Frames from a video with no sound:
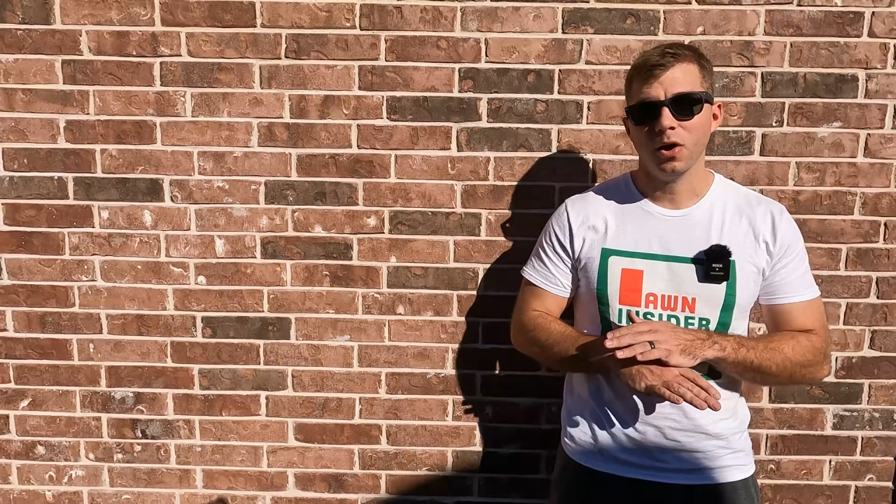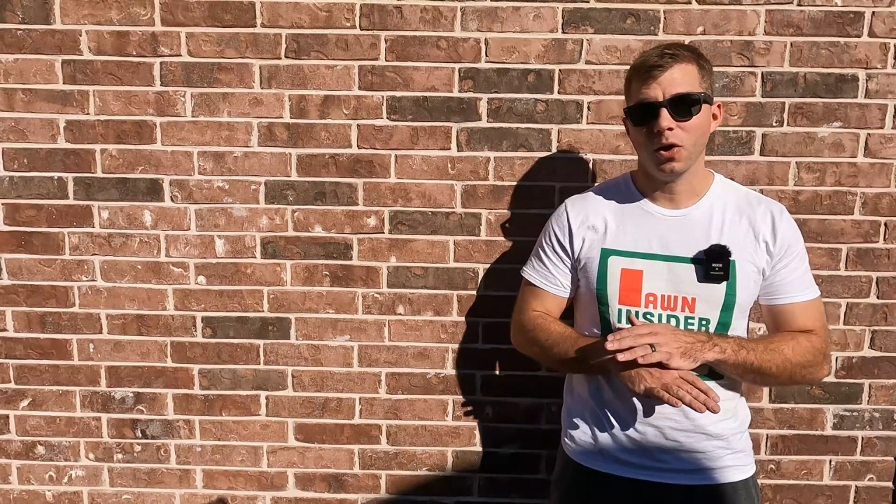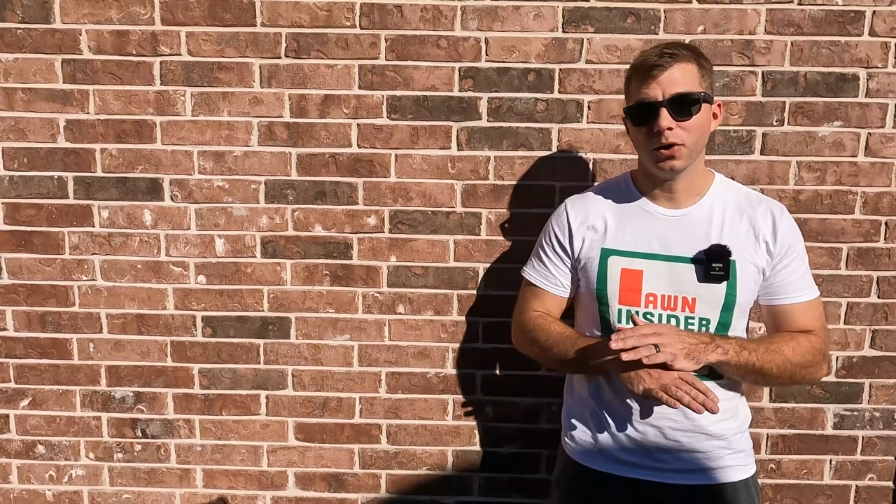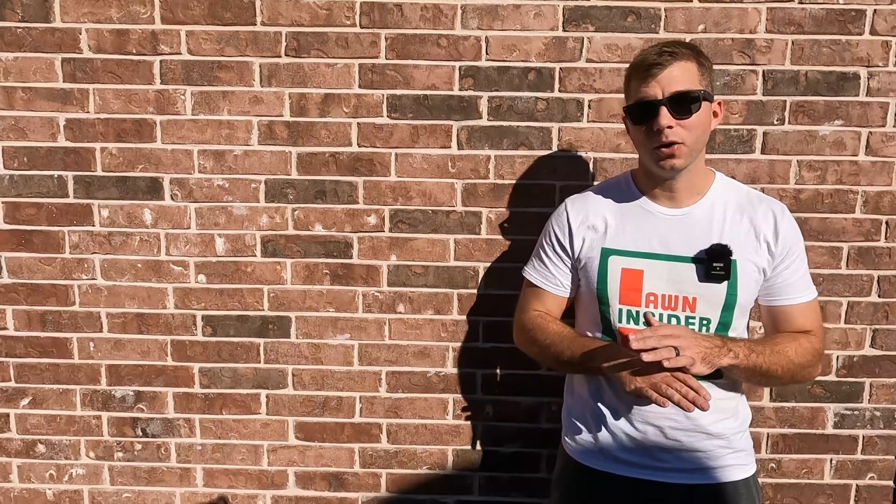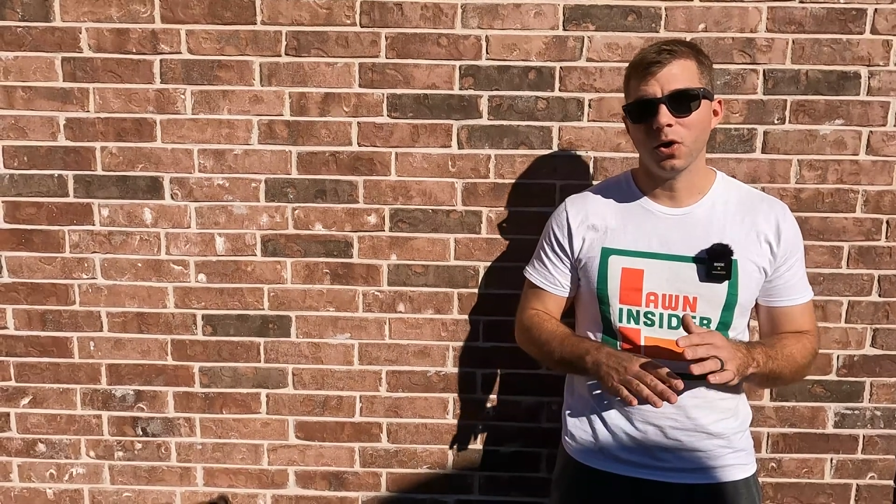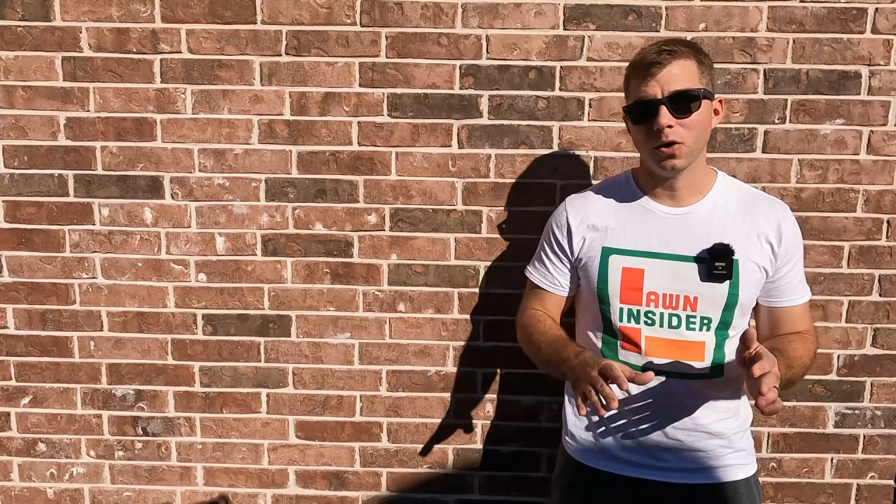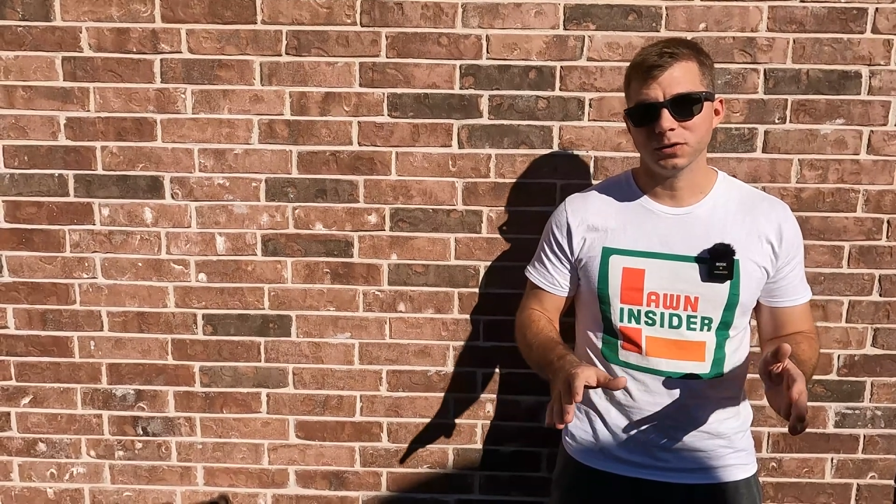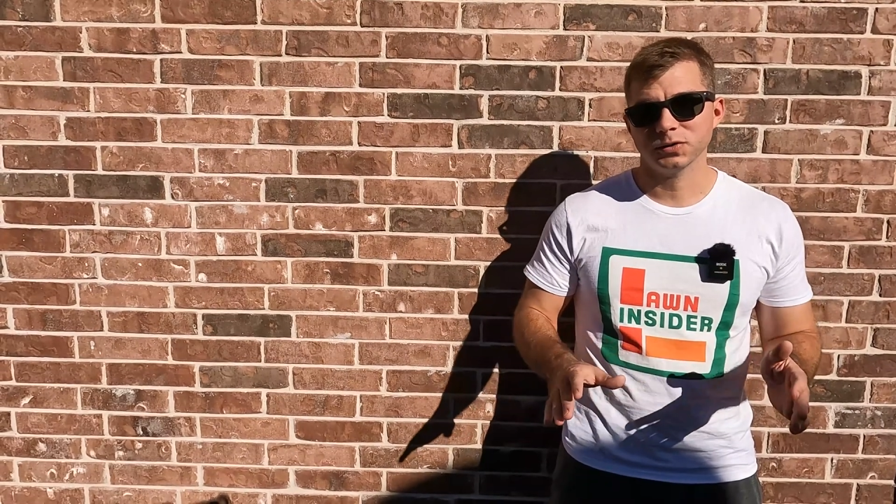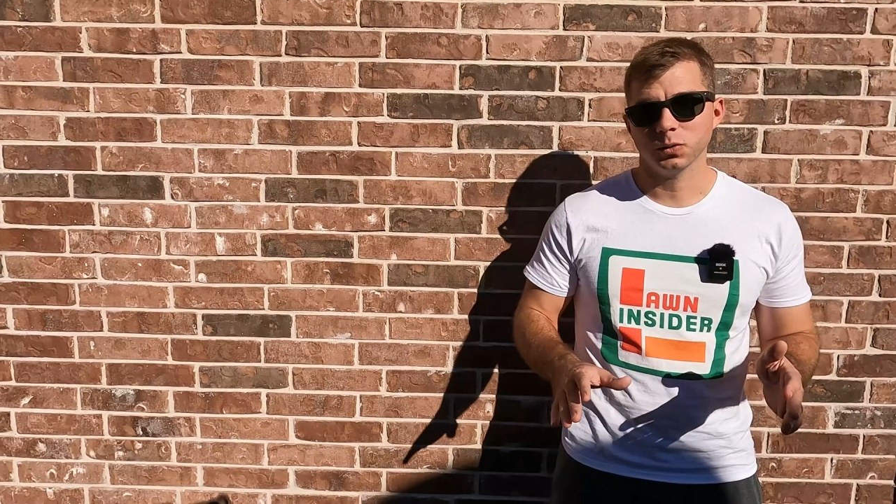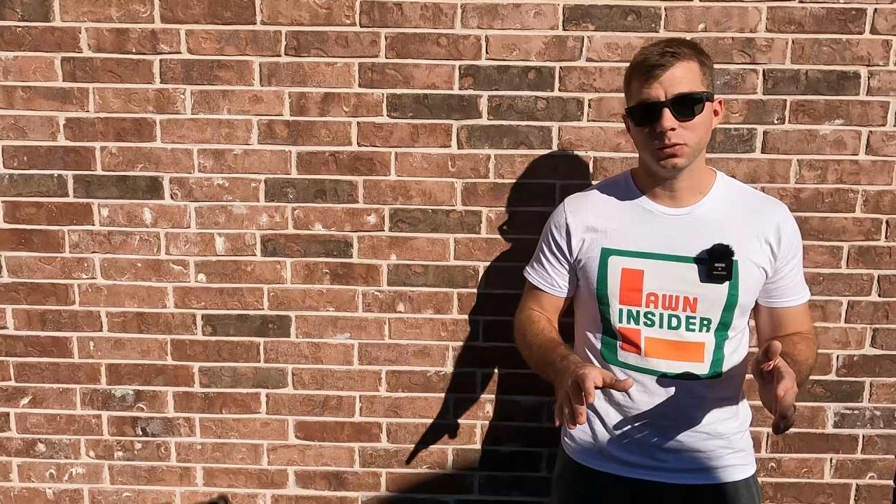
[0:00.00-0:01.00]
on all
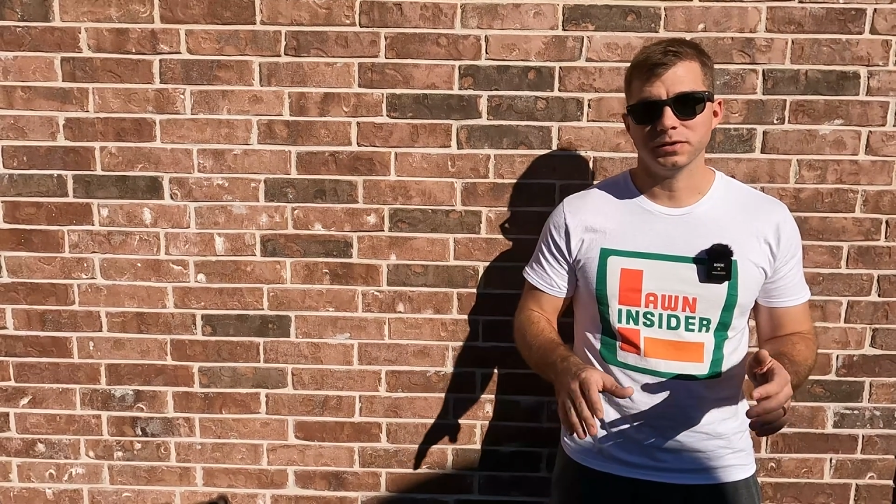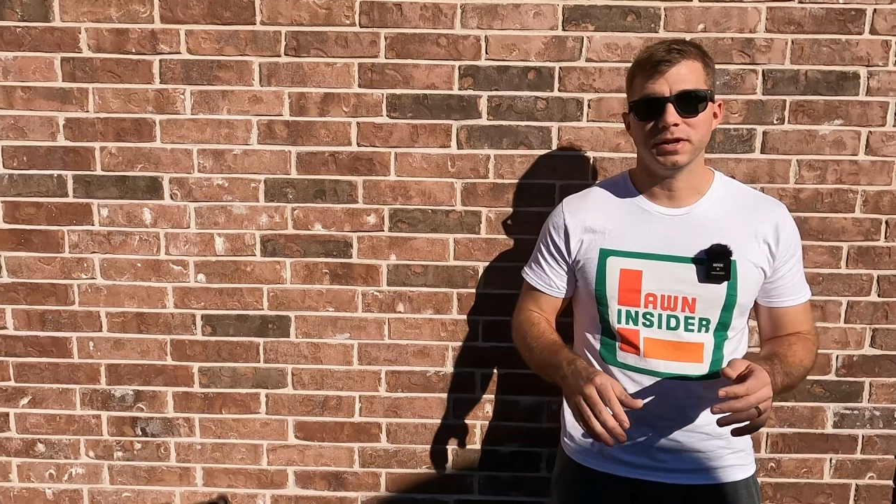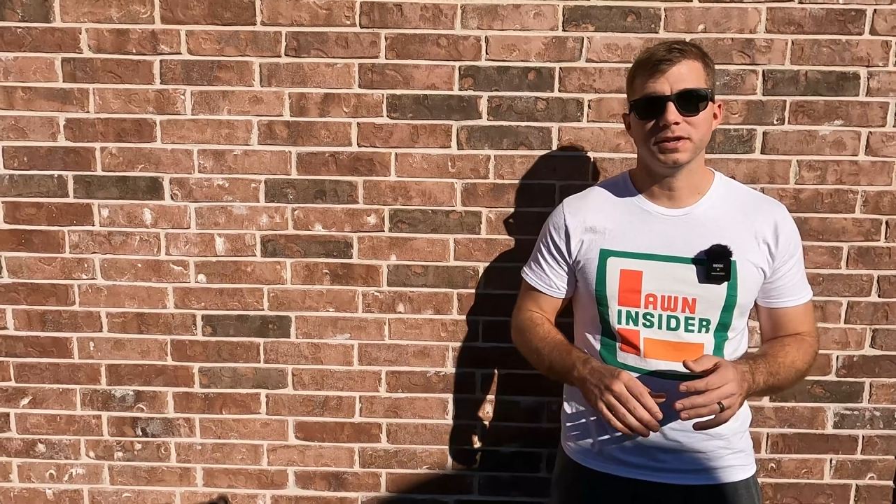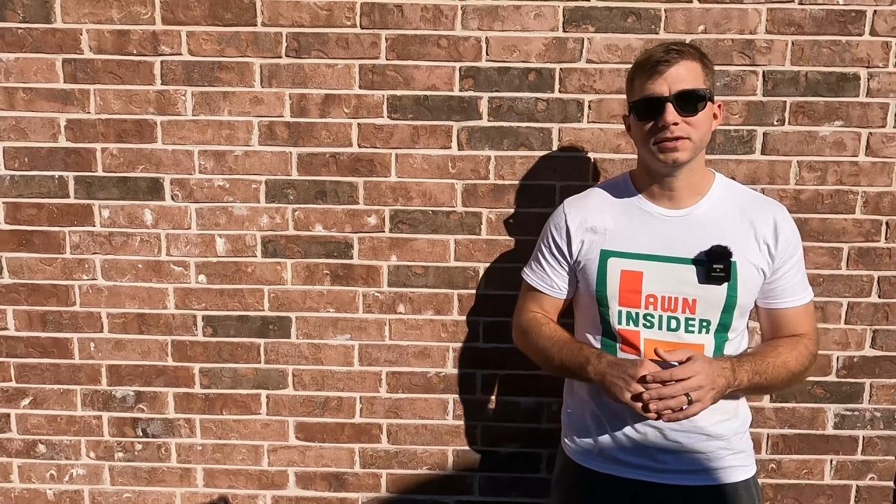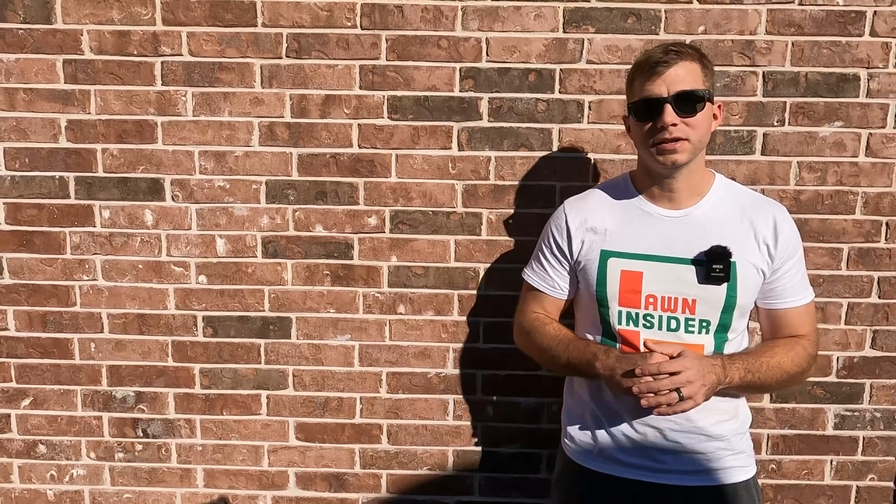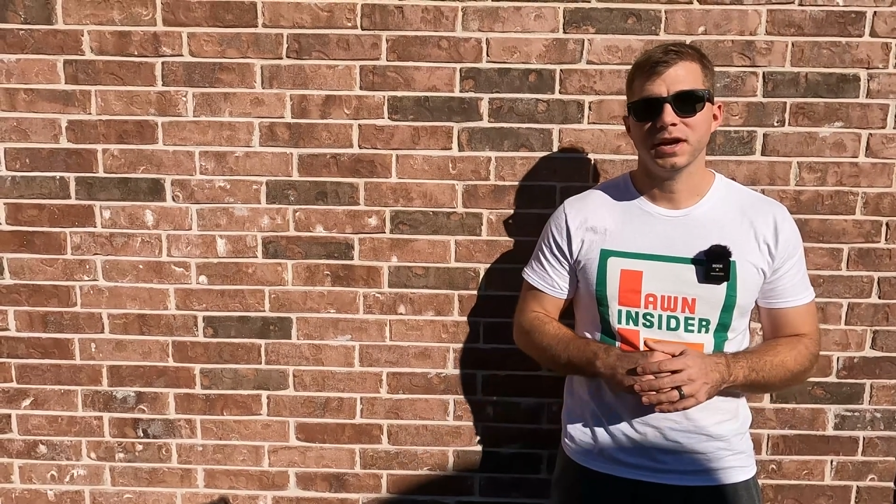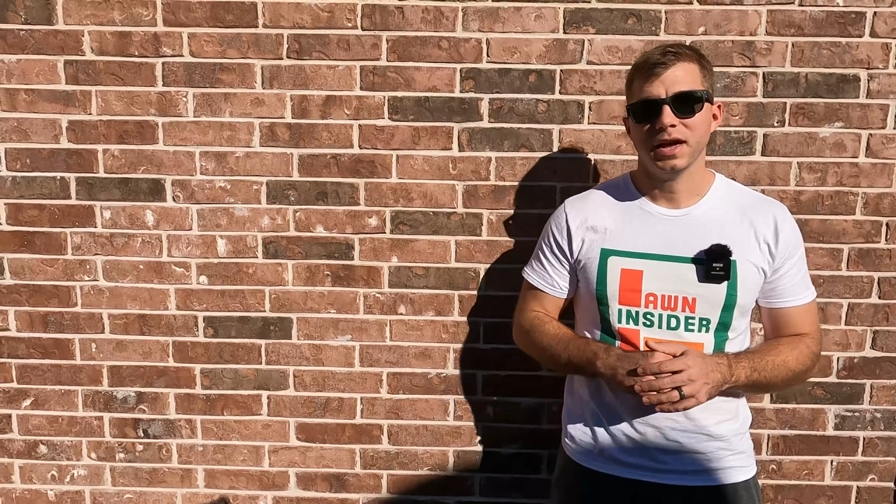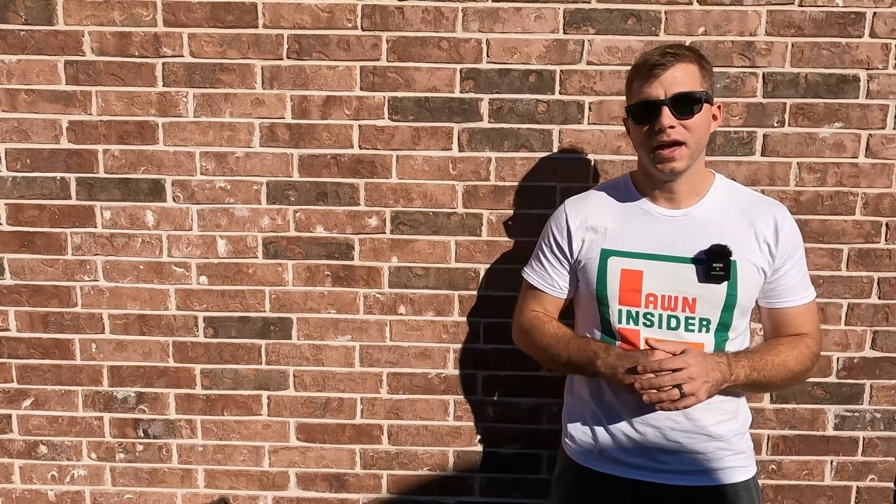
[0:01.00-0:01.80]
soil tests.